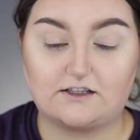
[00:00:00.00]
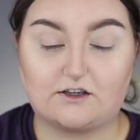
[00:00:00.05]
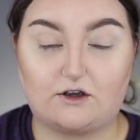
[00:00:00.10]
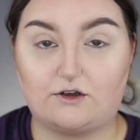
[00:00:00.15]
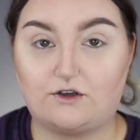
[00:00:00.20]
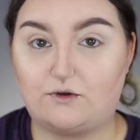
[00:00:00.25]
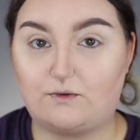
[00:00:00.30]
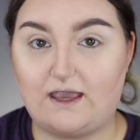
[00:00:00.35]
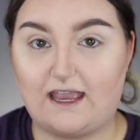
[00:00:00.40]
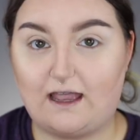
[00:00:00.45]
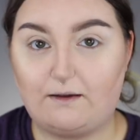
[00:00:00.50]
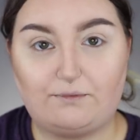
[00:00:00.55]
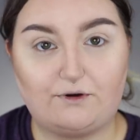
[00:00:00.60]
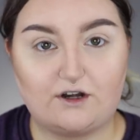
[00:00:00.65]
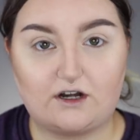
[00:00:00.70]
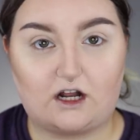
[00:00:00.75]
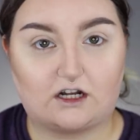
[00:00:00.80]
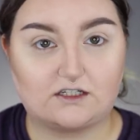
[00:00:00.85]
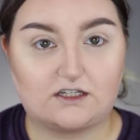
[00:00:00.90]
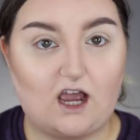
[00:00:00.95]
So you can't
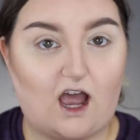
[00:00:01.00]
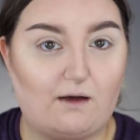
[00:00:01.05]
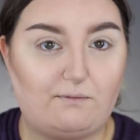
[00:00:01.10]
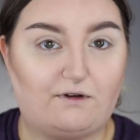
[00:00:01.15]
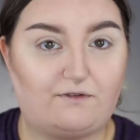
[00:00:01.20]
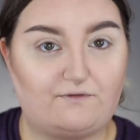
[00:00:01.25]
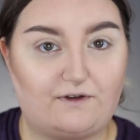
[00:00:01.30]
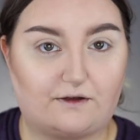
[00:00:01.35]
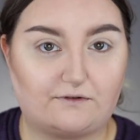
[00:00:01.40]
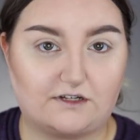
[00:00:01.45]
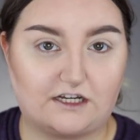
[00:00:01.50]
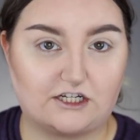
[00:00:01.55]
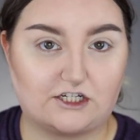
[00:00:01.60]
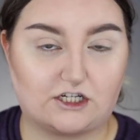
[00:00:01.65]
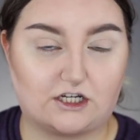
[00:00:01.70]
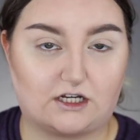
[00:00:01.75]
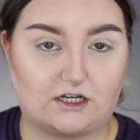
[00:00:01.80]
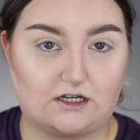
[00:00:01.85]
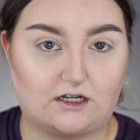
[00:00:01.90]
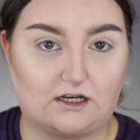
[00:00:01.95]
put it on top of
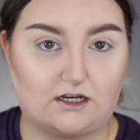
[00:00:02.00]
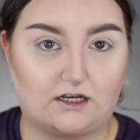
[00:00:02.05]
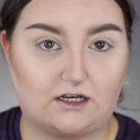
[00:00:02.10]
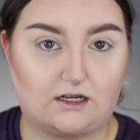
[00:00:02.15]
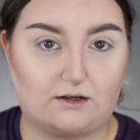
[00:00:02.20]
foundation